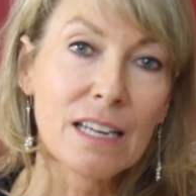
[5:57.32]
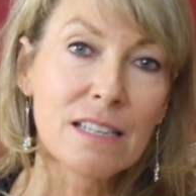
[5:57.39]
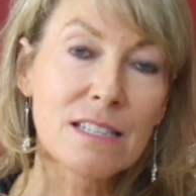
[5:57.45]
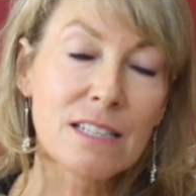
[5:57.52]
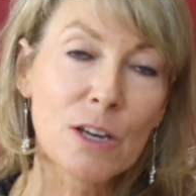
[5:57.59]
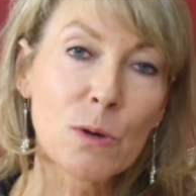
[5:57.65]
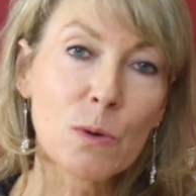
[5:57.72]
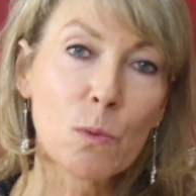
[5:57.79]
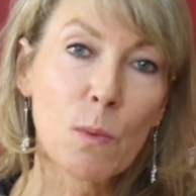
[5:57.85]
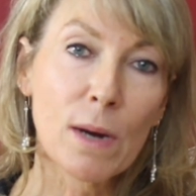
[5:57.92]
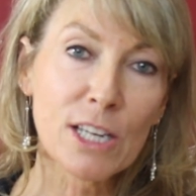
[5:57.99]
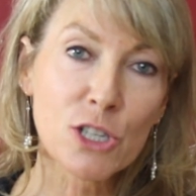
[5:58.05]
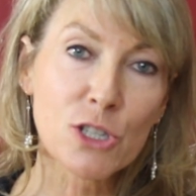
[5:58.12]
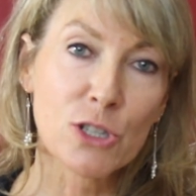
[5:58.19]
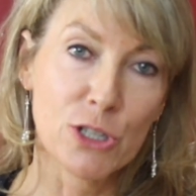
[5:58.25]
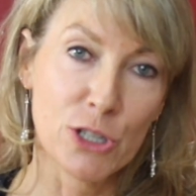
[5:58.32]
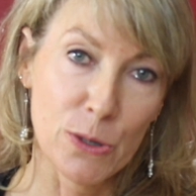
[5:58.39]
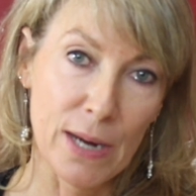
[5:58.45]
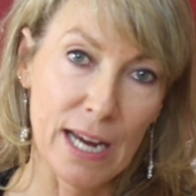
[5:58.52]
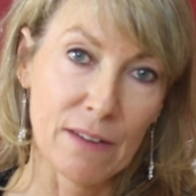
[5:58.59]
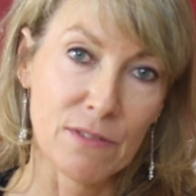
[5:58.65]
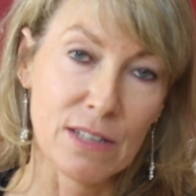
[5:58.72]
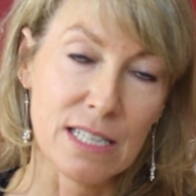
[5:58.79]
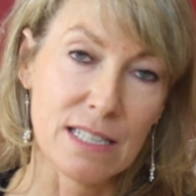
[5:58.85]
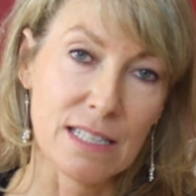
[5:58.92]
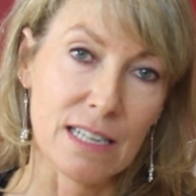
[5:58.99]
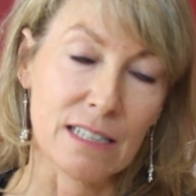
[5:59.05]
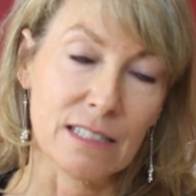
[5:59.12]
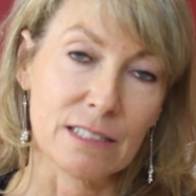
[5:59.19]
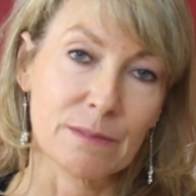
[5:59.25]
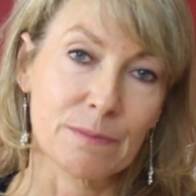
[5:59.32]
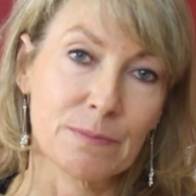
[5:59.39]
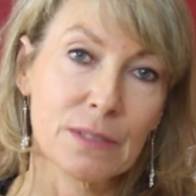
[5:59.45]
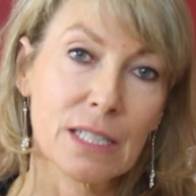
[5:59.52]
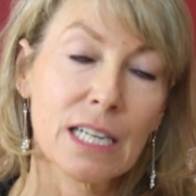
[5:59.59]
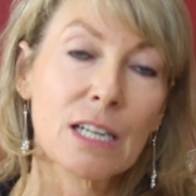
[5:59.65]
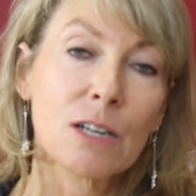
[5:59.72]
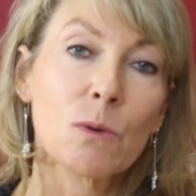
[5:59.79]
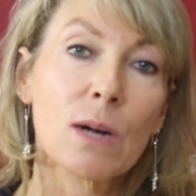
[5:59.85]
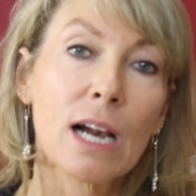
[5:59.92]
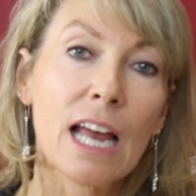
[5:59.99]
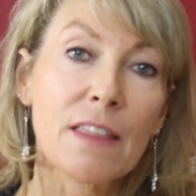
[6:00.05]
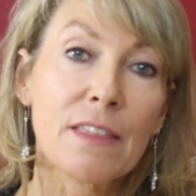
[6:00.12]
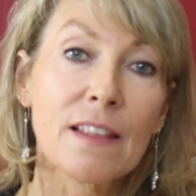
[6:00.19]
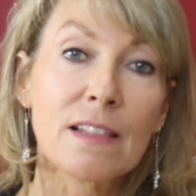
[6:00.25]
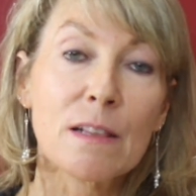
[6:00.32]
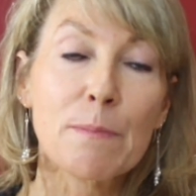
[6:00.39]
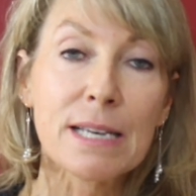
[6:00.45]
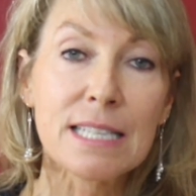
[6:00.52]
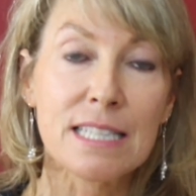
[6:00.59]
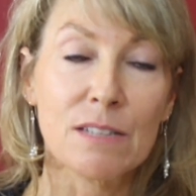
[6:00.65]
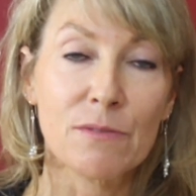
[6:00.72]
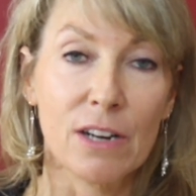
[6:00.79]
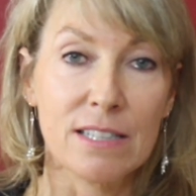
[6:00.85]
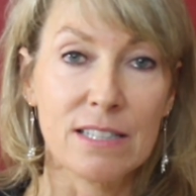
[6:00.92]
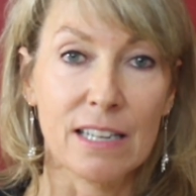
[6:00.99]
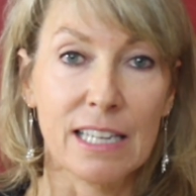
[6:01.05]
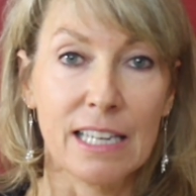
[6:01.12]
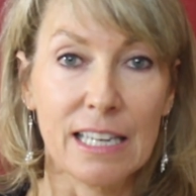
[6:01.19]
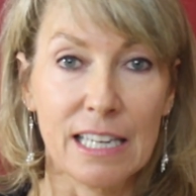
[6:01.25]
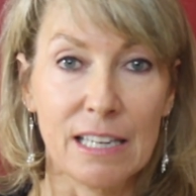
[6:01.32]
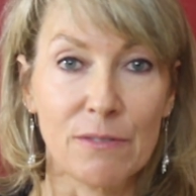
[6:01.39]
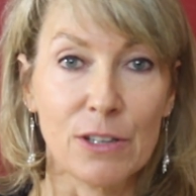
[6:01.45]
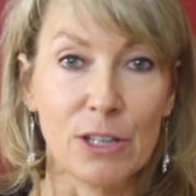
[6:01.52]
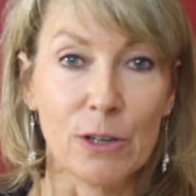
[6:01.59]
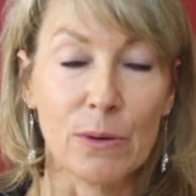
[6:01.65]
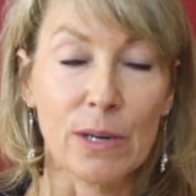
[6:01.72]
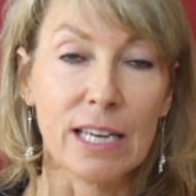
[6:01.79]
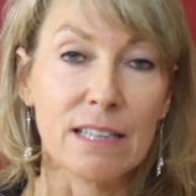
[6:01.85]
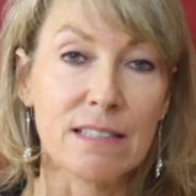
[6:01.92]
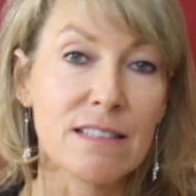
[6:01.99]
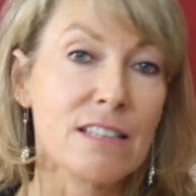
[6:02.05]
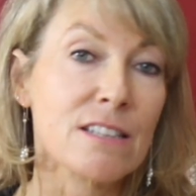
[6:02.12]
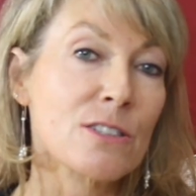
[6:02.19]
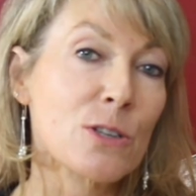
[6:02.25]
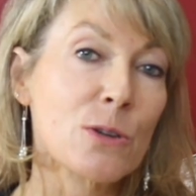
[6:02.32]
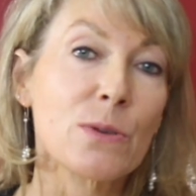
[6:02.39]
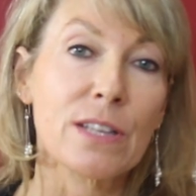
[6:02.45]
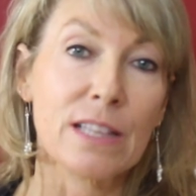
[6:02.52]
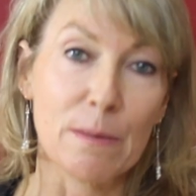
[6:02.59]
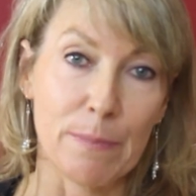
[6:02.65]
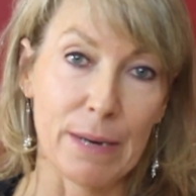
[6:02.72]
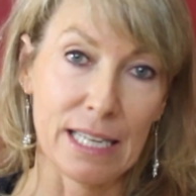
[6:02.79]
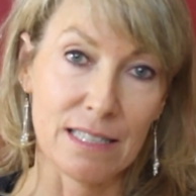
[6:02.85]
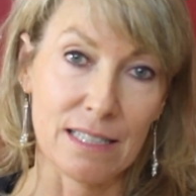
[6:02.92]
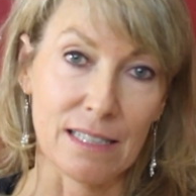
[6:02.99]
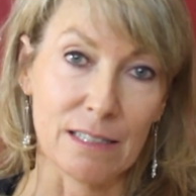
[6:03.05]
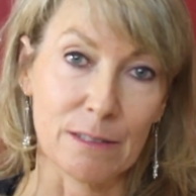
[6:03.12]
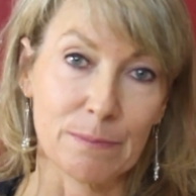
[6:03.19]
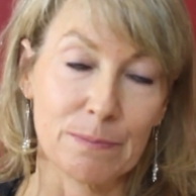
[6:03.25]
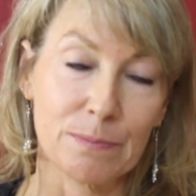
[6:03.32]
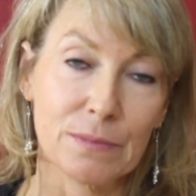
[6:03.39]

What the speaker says: So when should you have this done? Well, I think the best advice I can give you is the sooner the better.